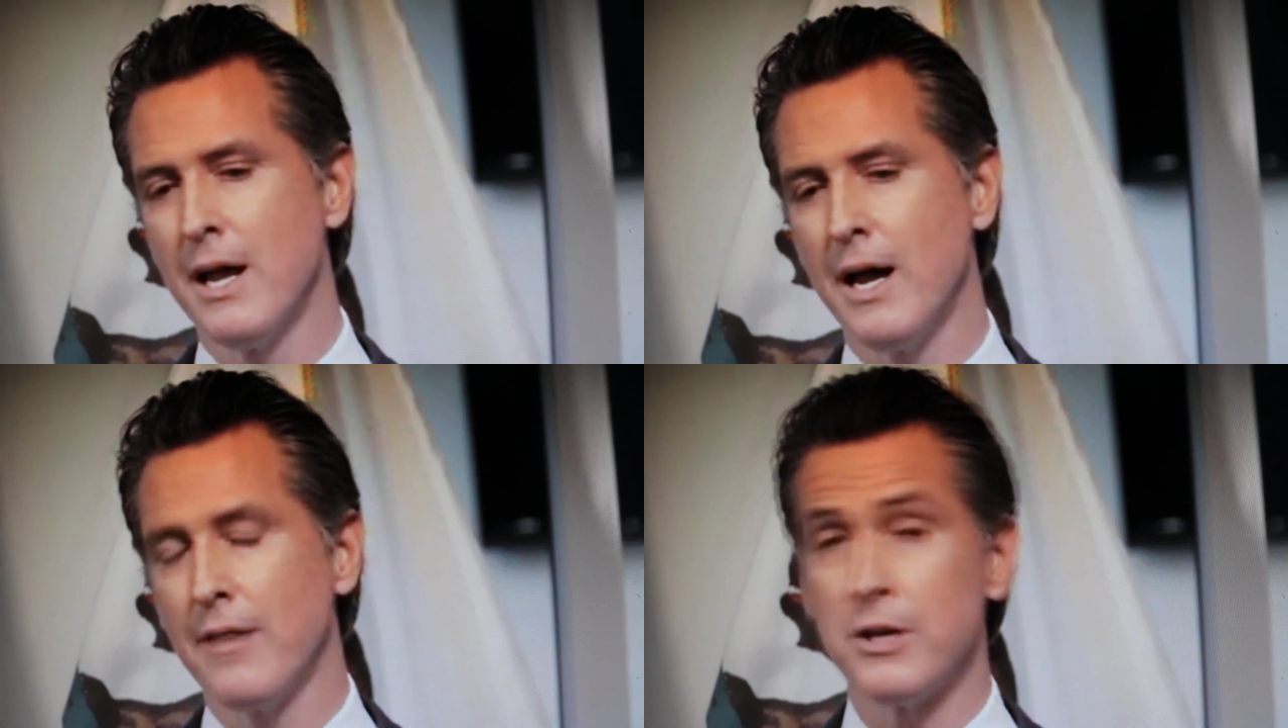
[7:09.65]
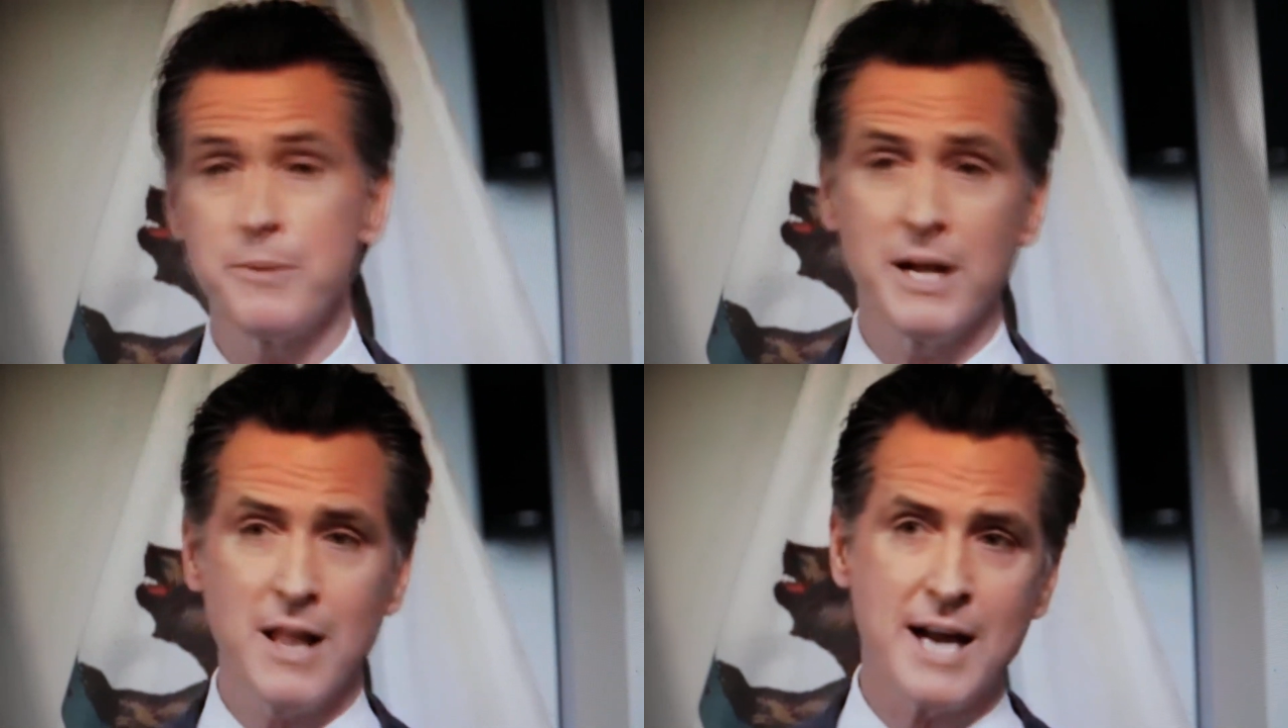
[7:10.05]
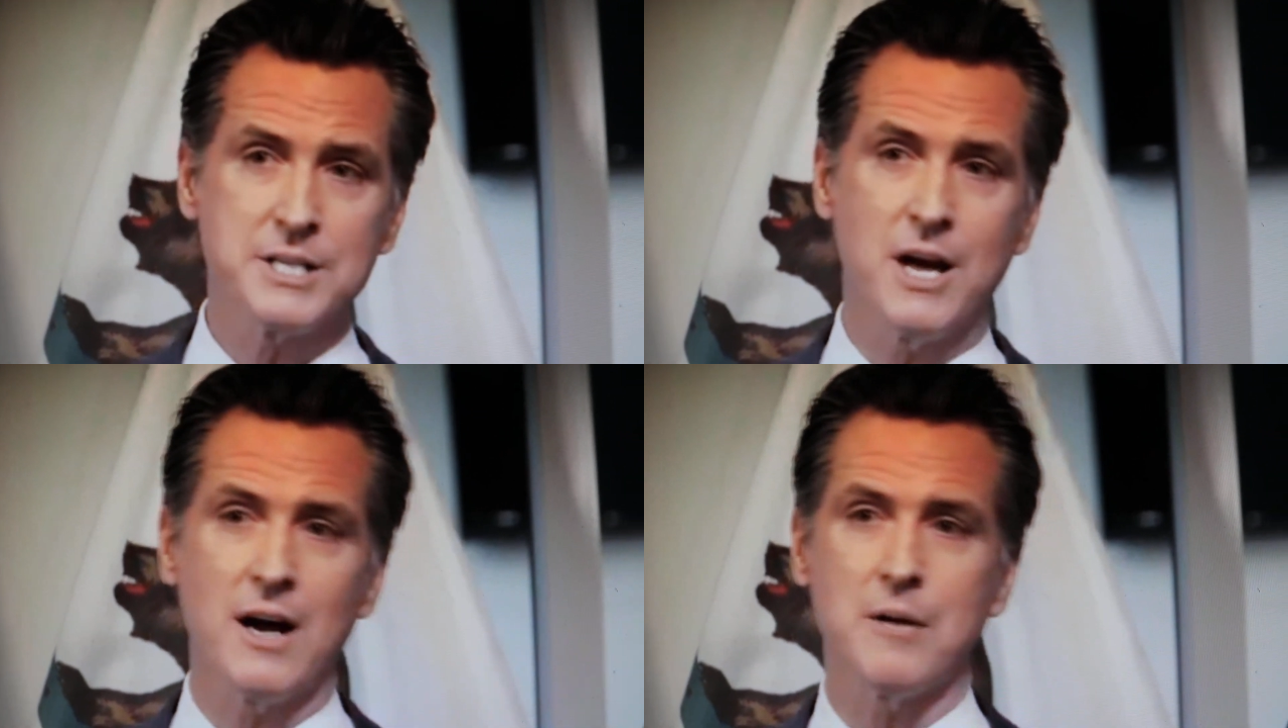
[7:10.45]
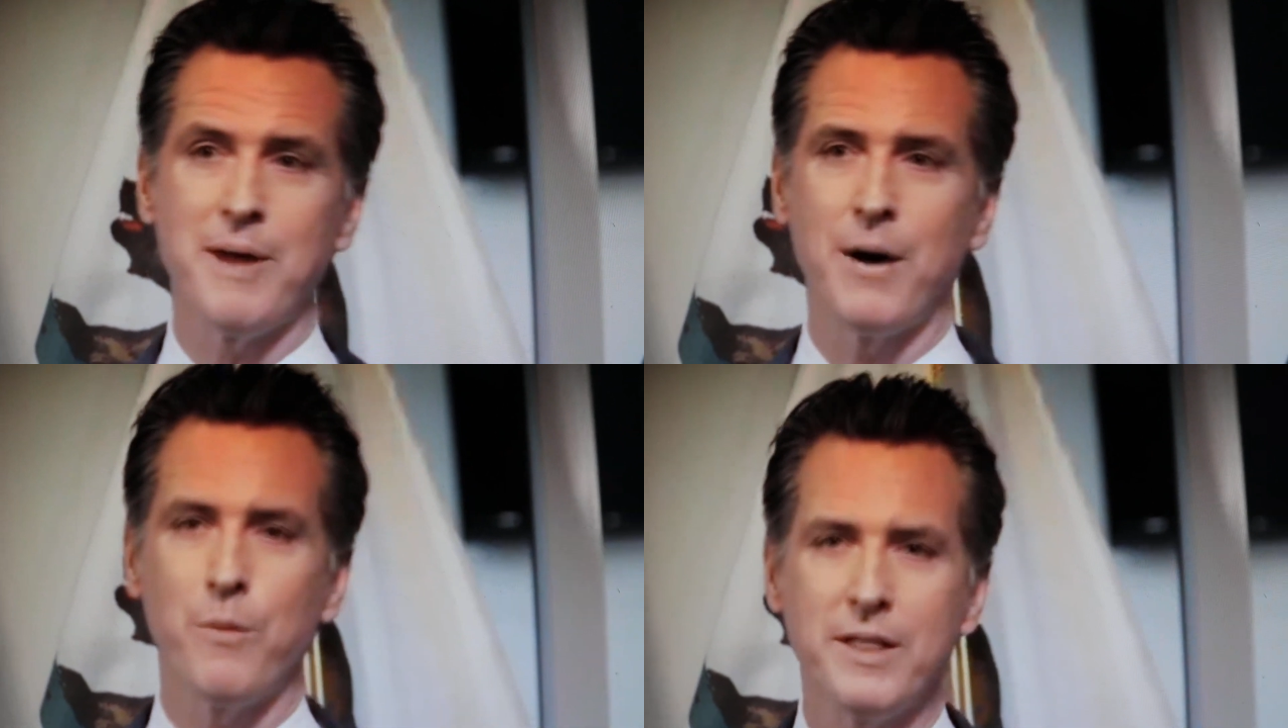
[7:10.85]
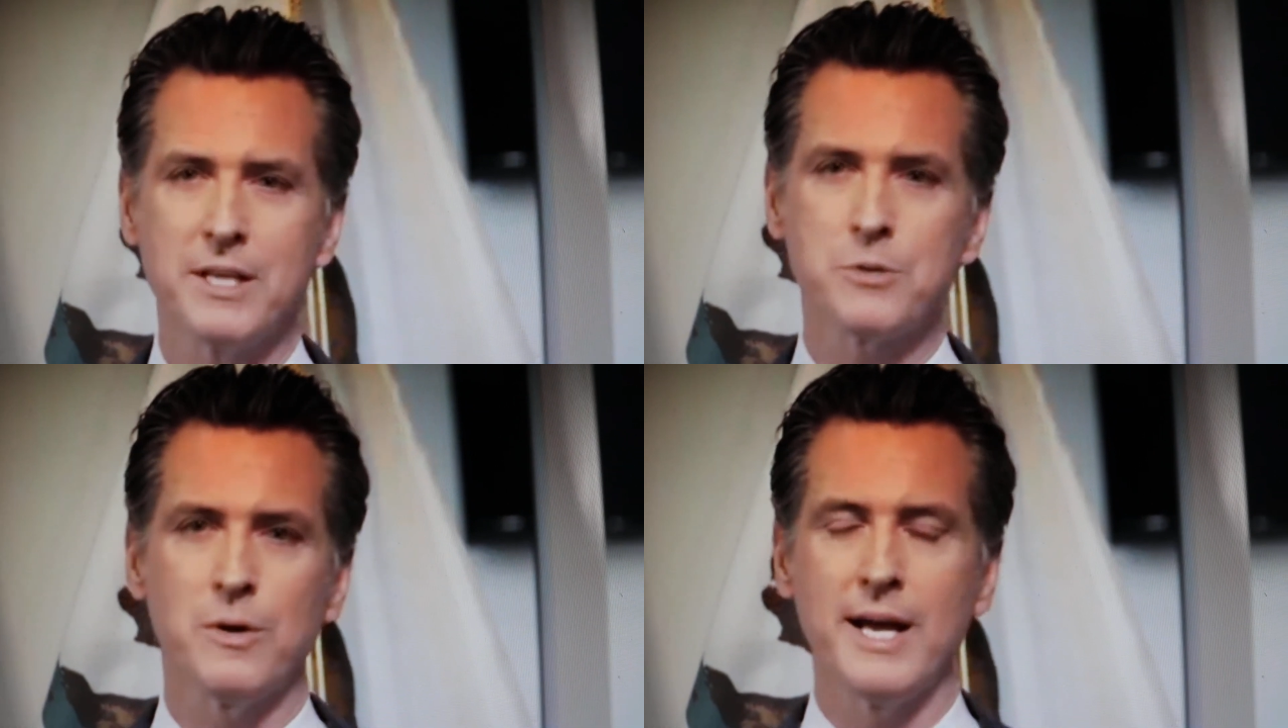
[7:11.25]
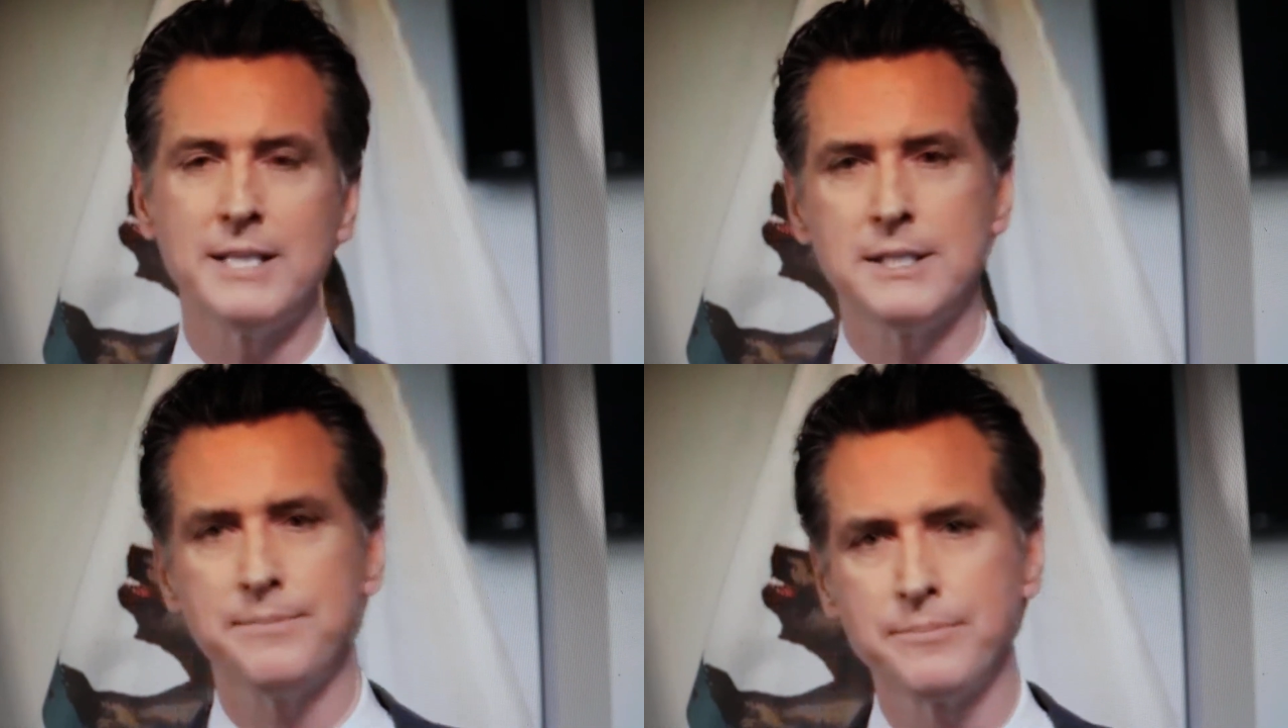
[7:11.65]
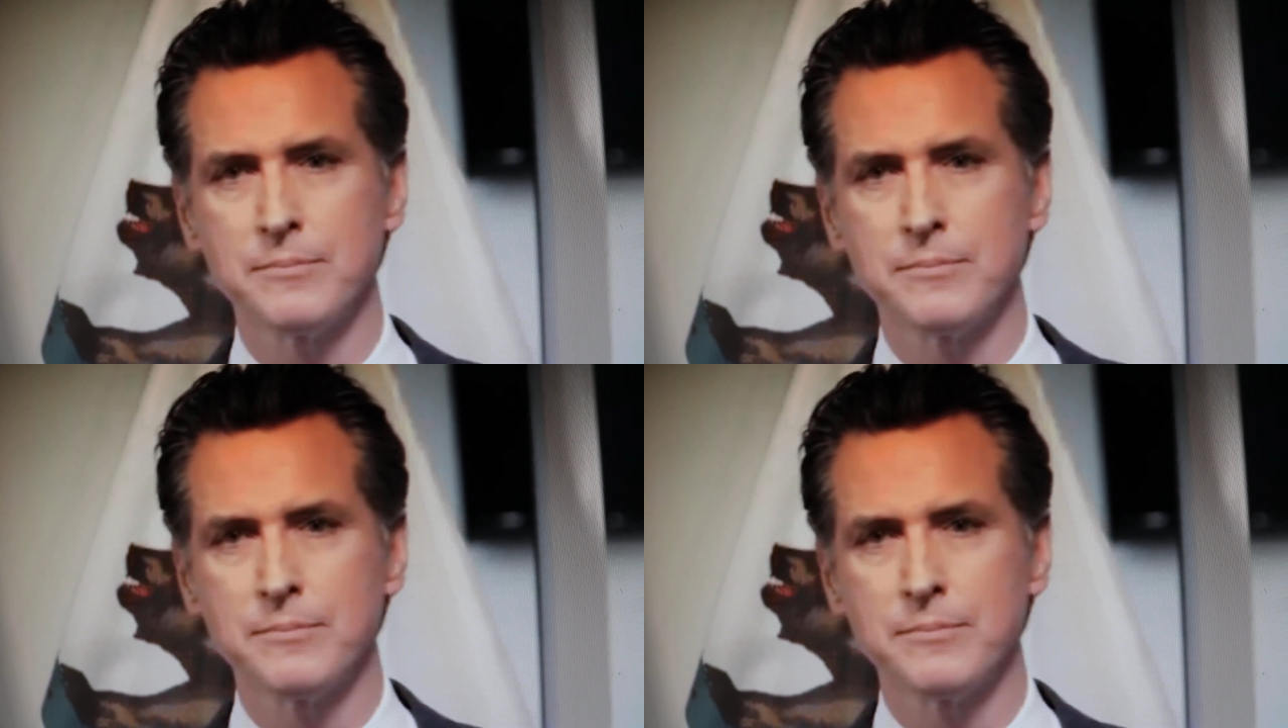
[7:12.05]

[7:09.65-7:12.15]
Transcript: There's been a lot of talk about when this will end.